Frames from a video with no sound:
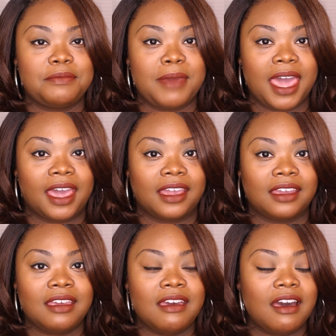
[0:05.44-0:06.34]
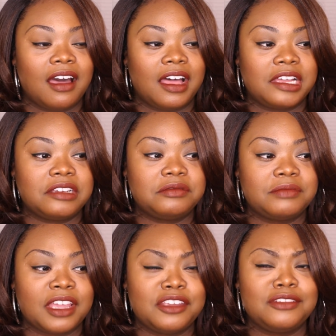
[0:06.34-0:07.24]
at MAC.
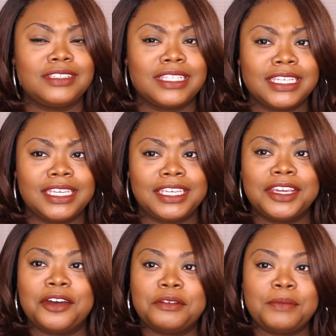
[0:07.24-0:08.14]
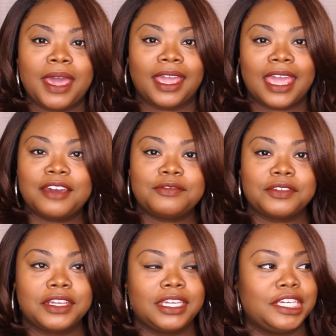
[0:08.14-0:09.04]
Um, I usually go to MAC
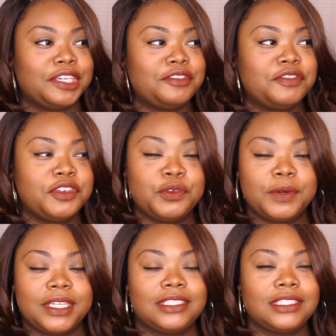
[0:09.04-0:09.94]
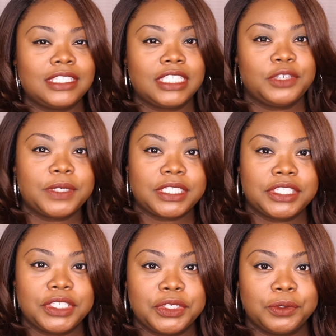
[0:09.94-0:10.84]
every few weeks just to see
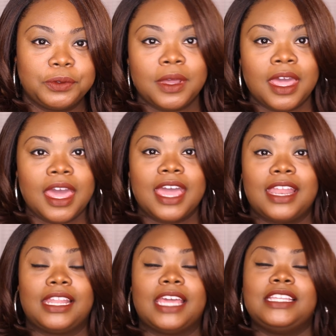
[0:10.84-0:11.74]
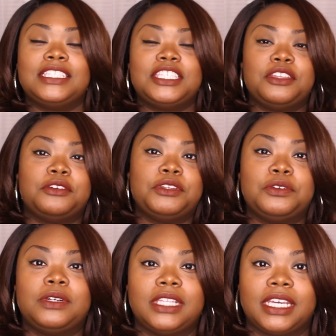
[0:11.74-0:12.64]
what's new, and I like to see their
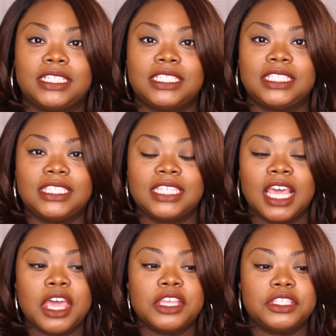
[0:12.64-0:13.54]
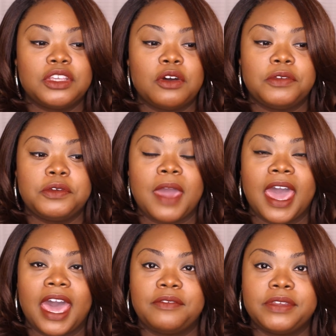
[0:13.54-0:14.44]
new collections. So if you
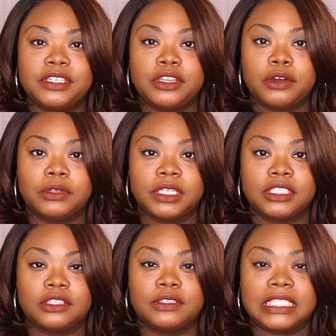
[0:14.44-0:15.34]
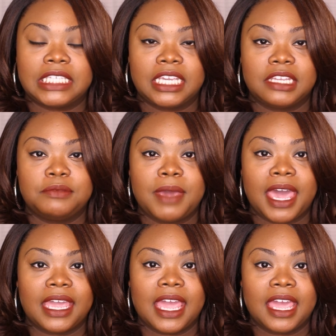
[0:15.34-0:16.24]
haven't noticed or seen,
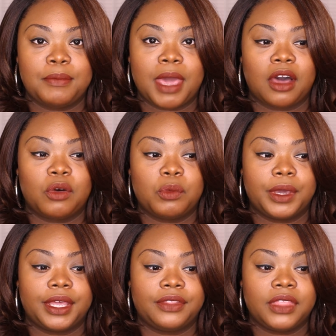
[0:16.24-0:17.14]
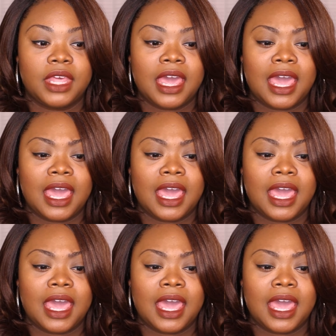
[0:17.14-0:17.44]
MAC came out with